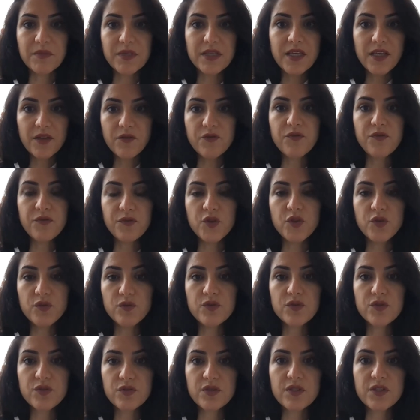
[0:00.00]
give
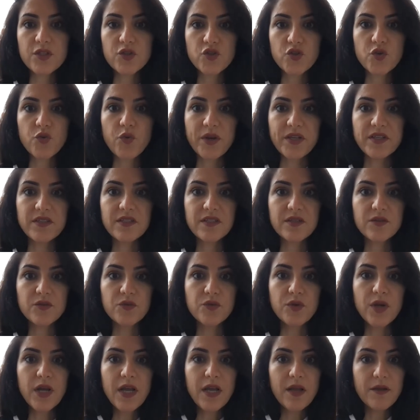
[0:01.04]
users the choice
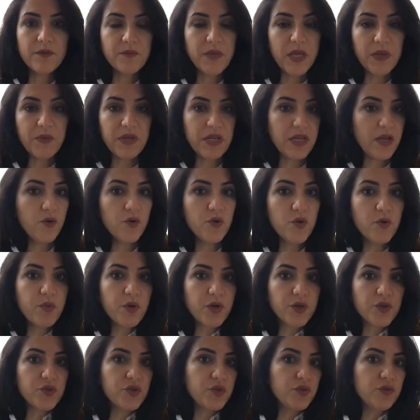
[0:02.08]
to maybe
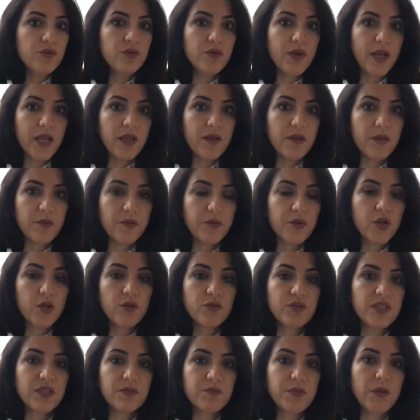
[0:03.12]
Uber to the
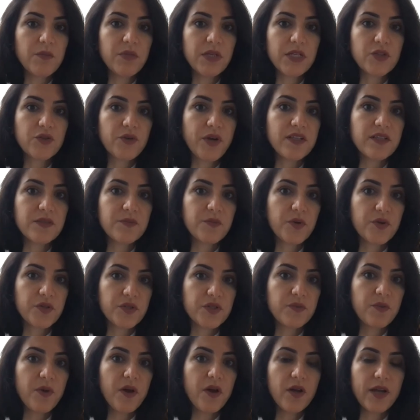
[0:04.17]
closest public
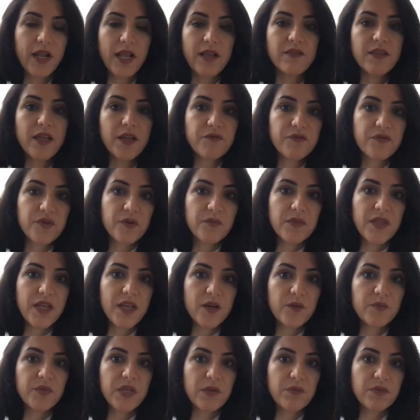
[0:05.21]
transport spot, and then from
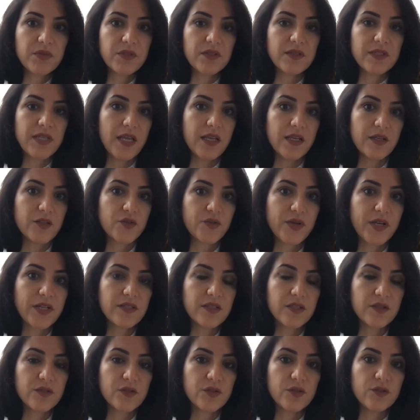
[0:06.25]
there be able to take a
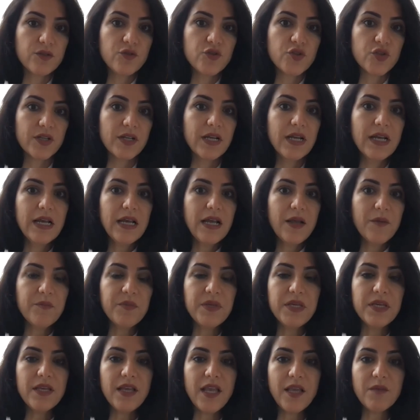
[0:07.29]
transit solution.
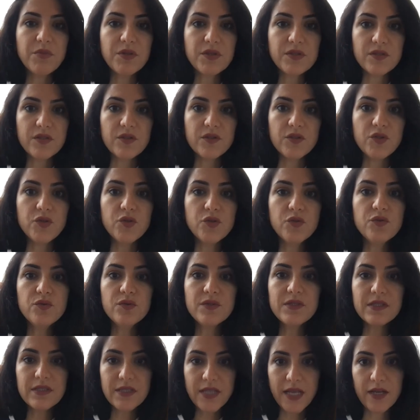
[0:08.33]
Being able to
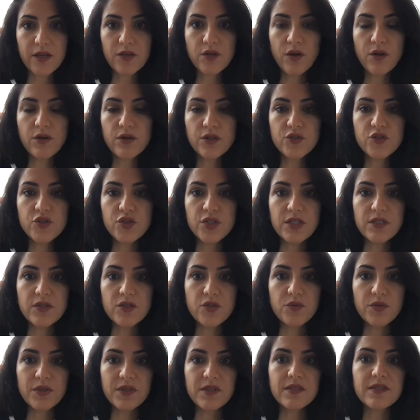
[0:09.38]
use technology
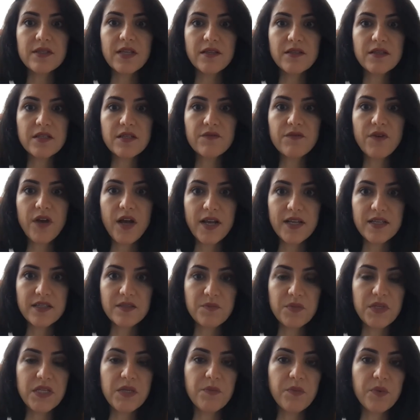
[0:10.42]
to
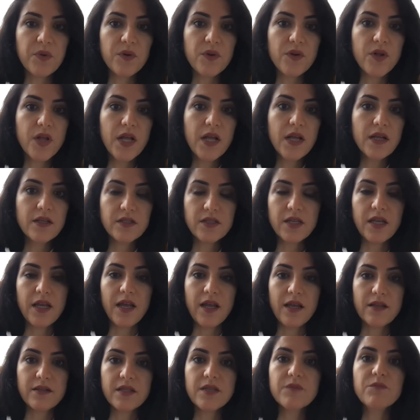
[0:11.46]
incentivize people
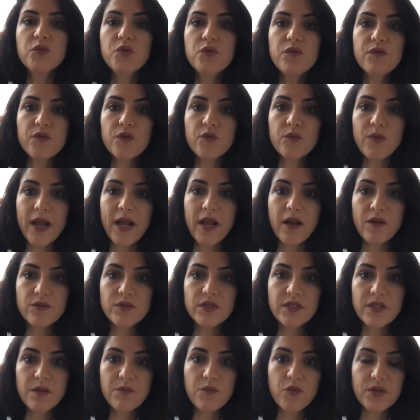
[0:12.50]
to move
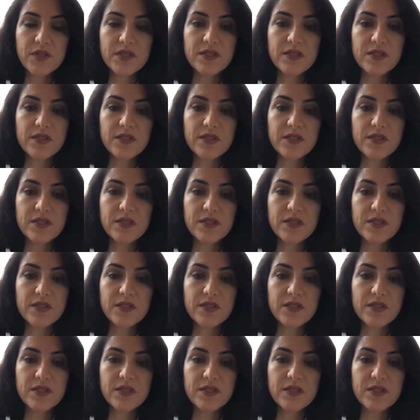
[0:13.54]
around in a more